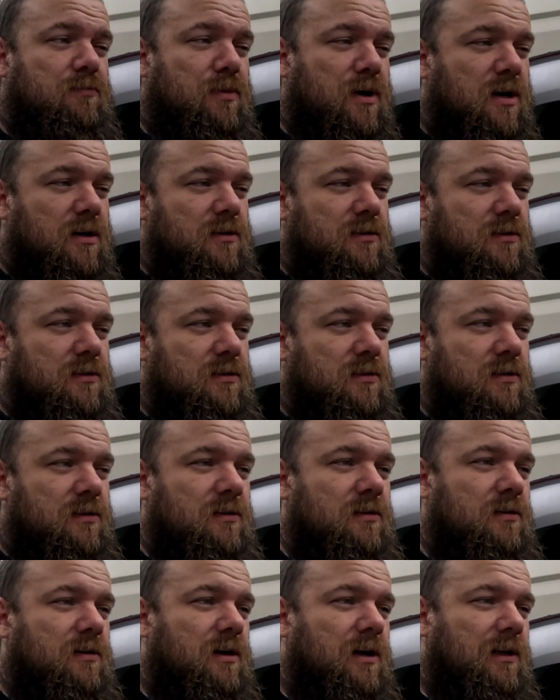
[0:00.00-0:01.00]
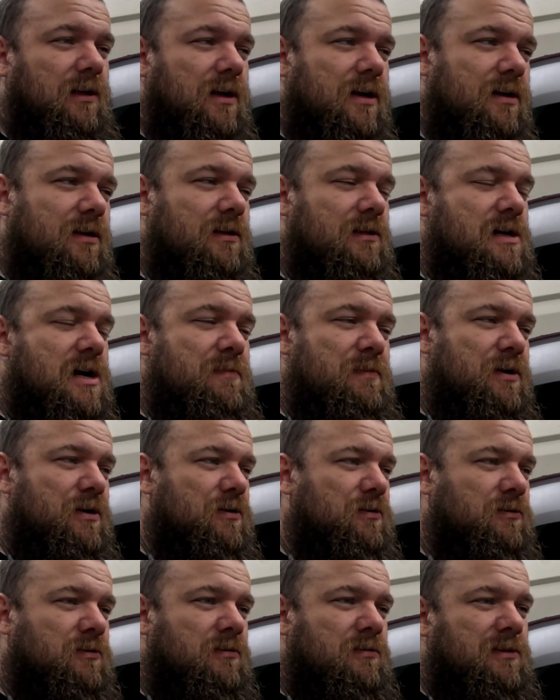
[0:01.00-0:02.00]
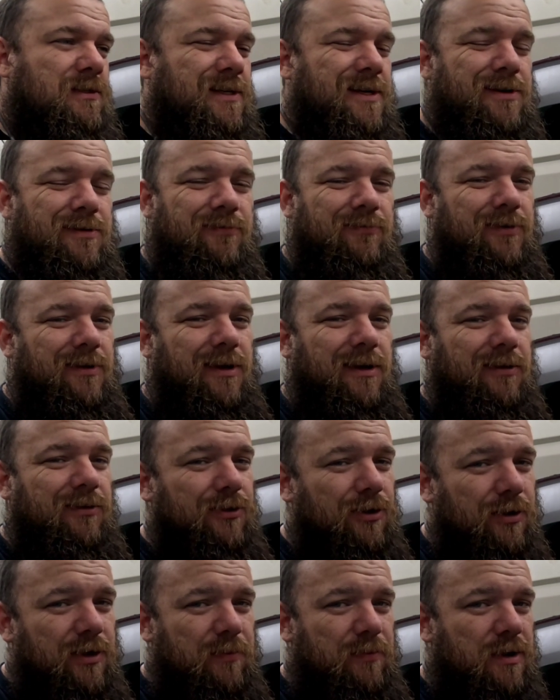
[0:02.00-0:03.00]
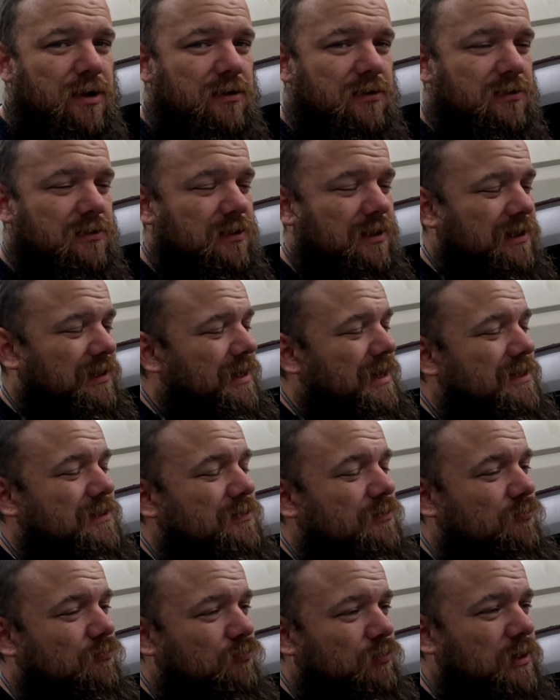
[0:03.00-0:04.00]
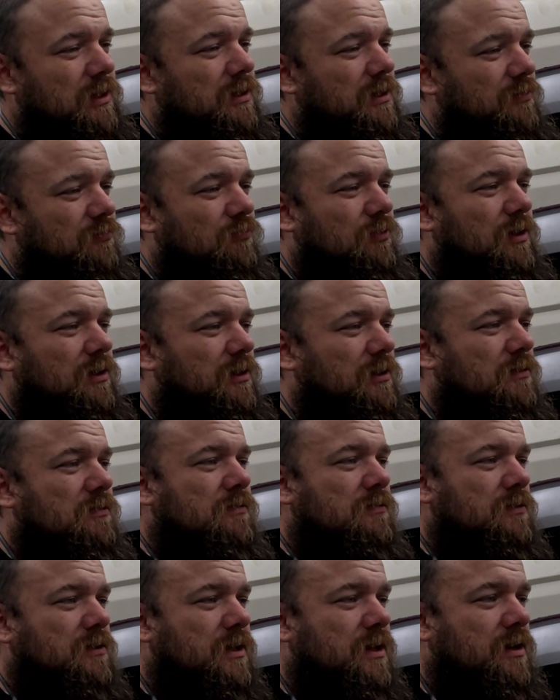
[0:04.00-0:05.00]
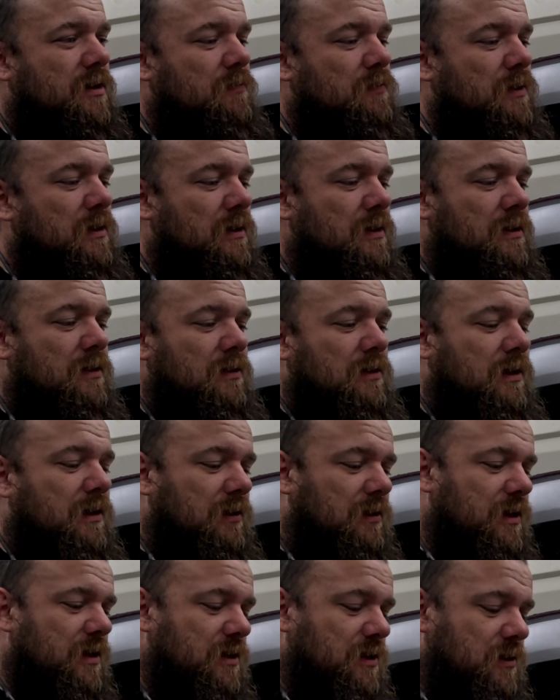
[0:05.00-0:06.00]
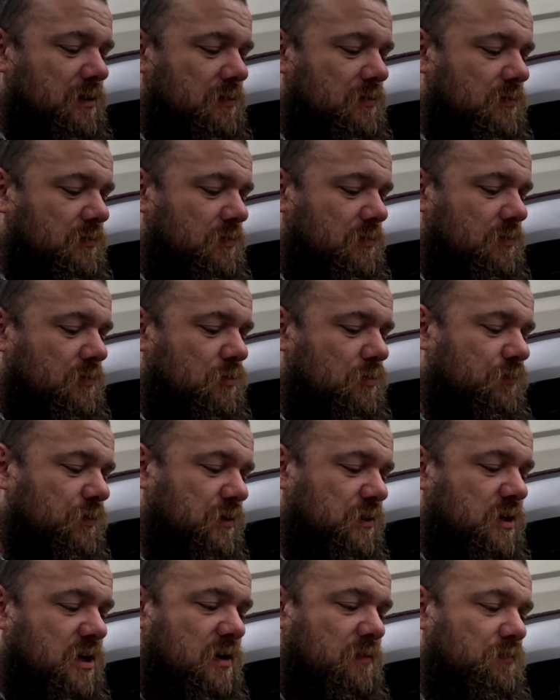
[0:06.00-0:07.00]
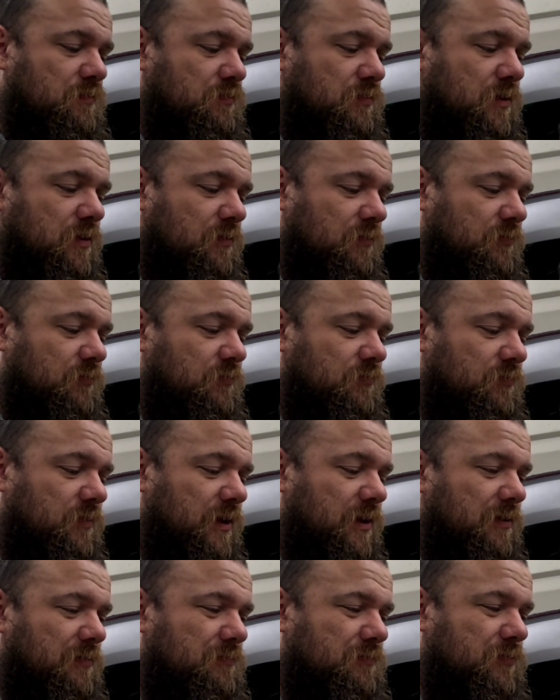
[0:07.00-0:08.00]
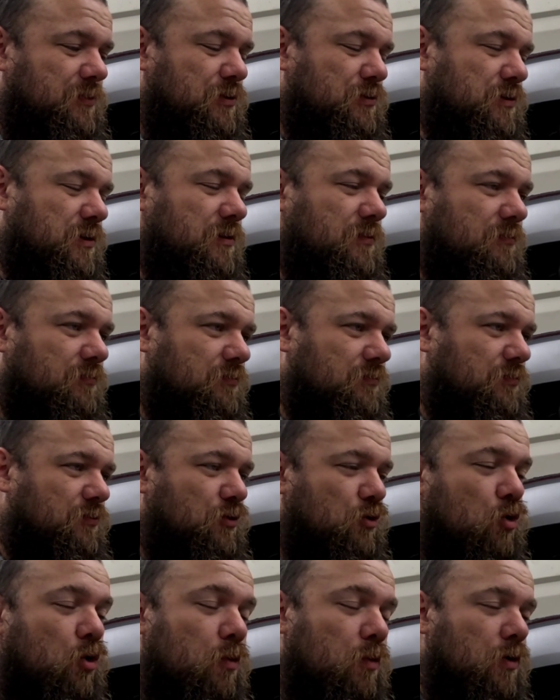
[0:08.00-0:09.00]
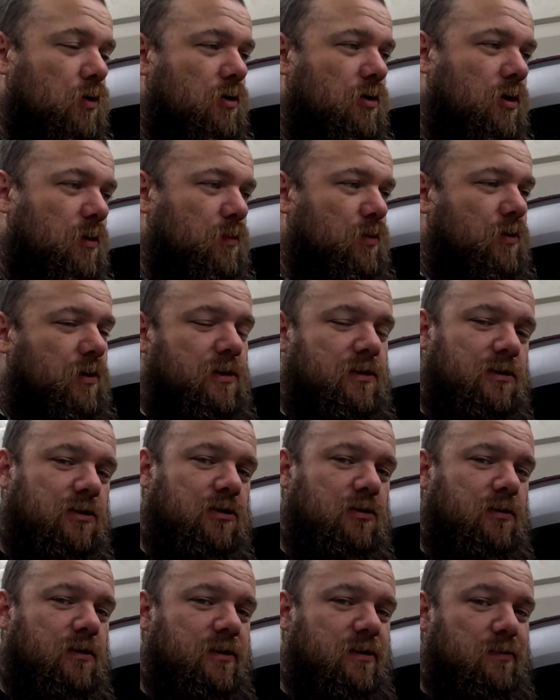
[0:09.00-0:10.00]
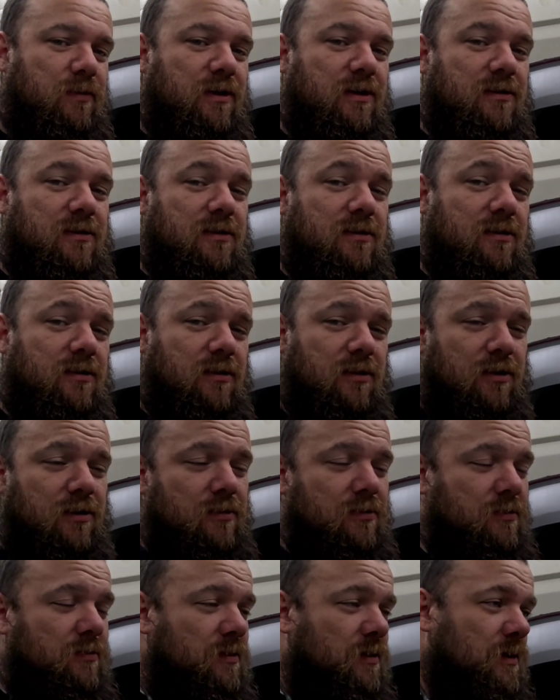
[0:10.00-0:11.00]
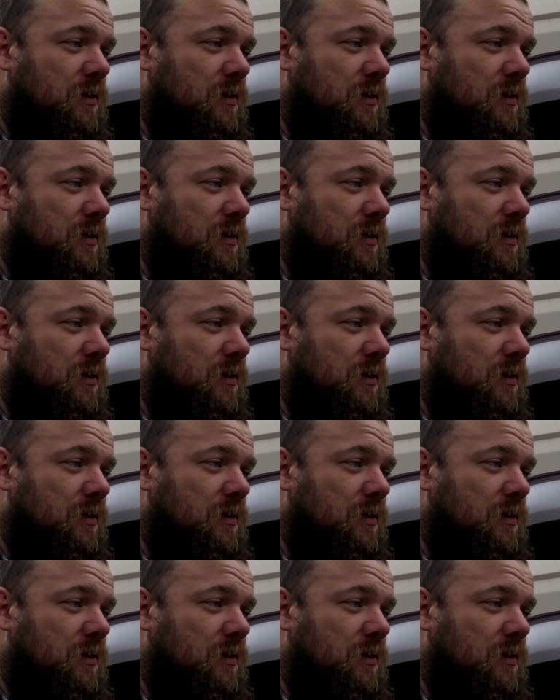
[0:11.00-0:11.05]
bucks. A lot of the time it goes on sale for like 30 bucks. It lasts a really, really long time. I like it over top of like using normal cardboard as a choice because it's thinner.